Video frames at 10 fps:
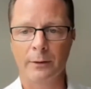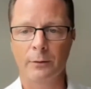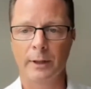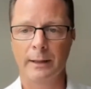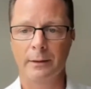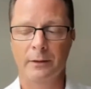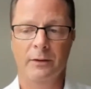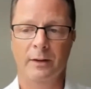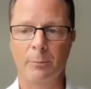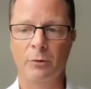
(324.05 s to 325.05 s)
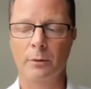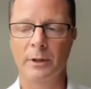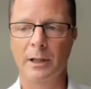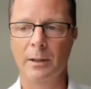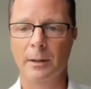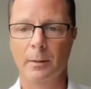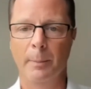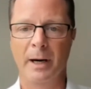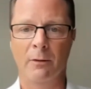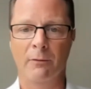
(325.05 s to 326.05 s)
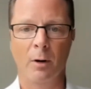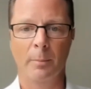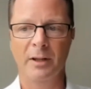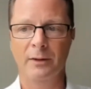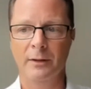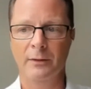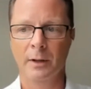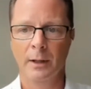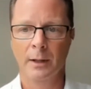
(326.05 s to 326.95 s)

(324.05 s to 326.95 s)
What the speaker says: So that this is absolutely part of our business,